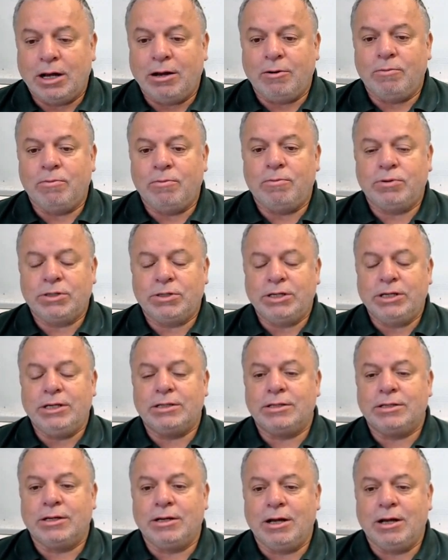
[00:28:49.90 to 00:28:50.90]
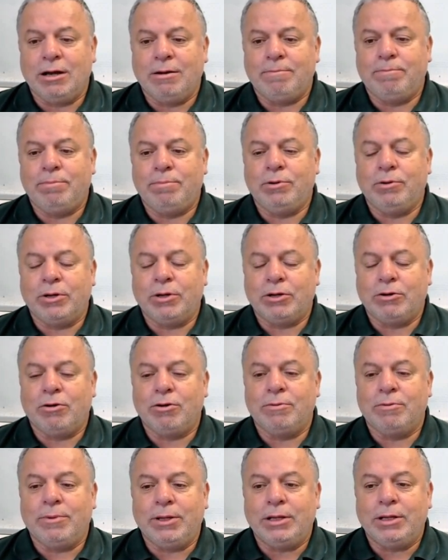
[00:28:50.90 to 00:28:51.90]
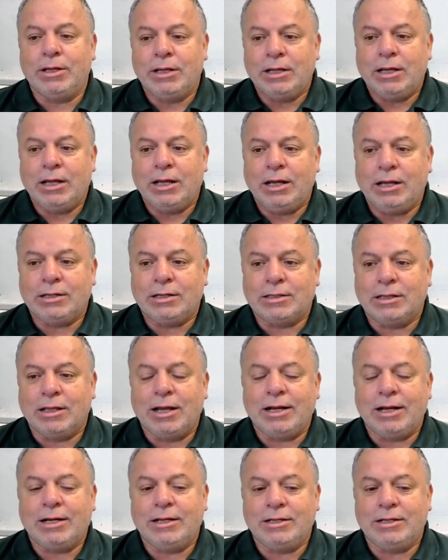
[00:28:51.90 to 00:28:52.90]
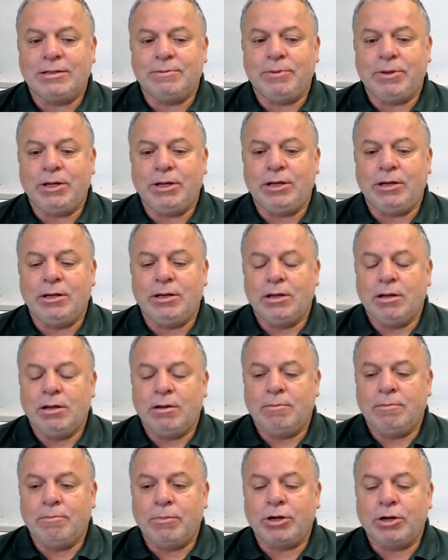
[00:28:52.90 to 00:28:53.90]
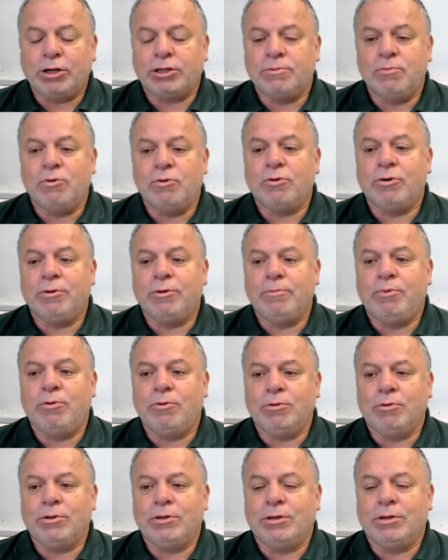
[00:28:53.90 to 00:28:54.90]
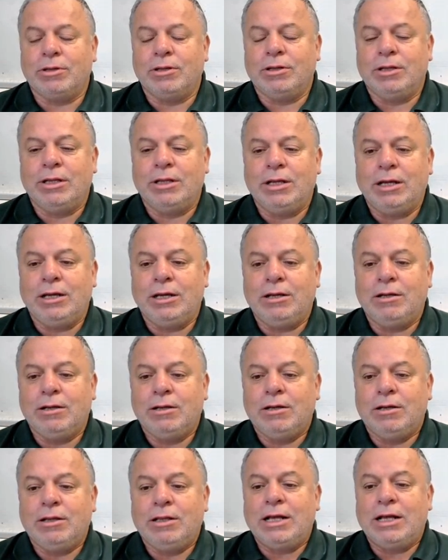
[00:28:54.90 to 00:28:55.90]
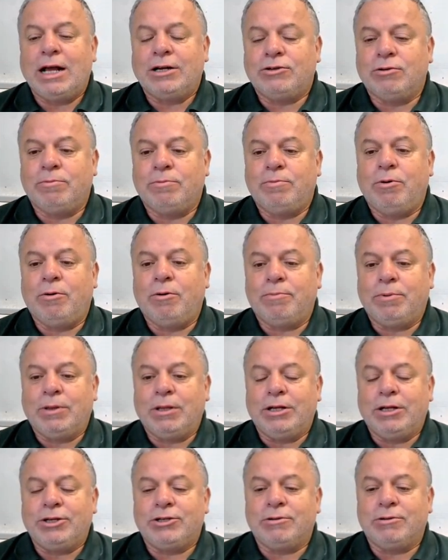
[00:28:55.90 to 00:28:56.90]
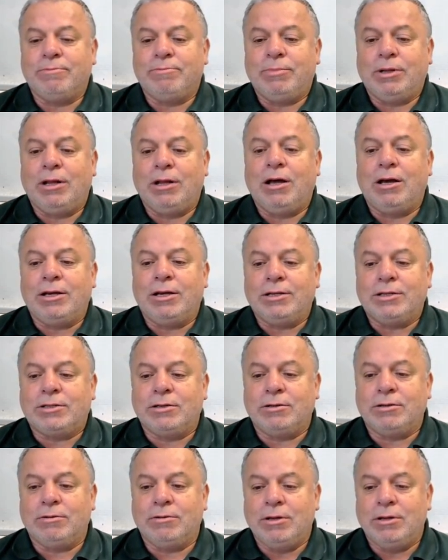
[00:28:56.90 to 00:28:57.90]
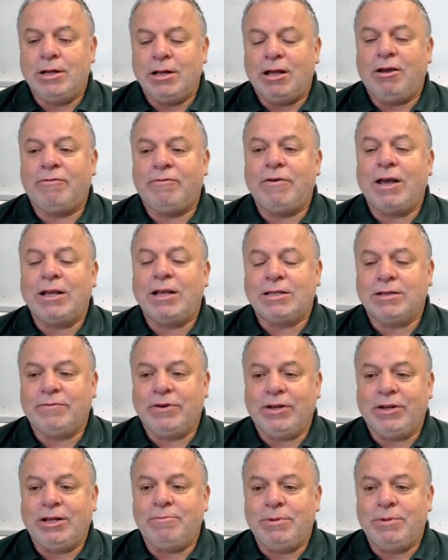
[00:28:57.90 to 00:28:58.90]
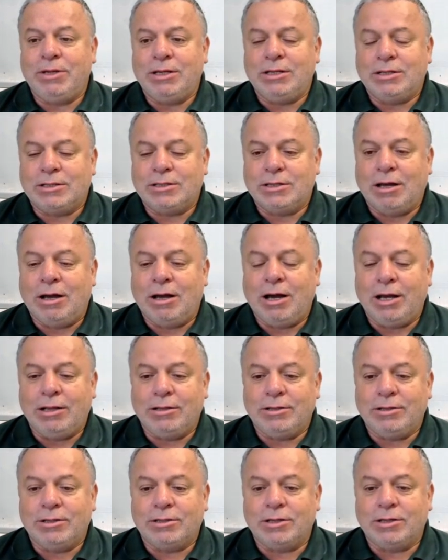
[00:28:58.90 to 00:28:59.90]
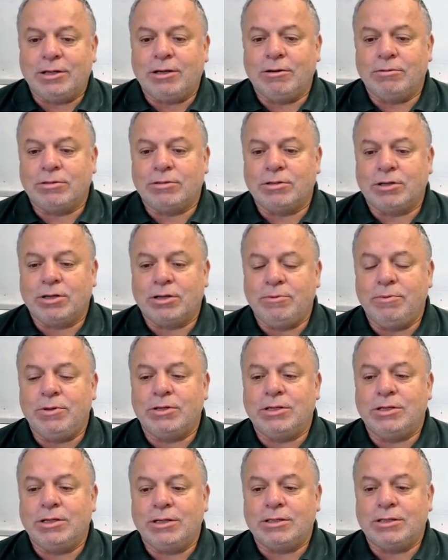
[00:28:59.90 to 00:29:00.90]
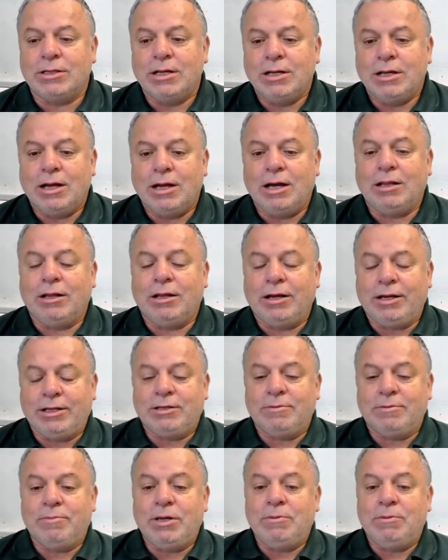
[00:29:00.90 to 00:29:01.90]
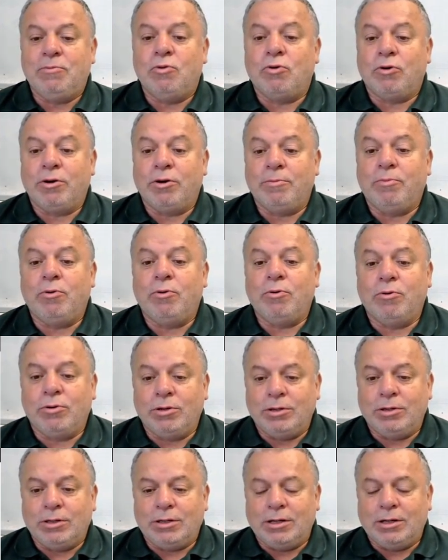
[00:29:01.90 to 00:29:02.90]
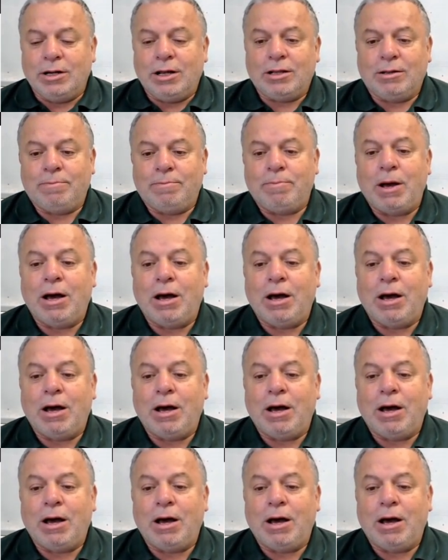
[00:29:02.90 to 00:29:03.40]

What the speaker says: our seas and our blue economy is likely to be much more important than the actual population belies. So effectively, it means that islands and coastal communities are likely to be more important than other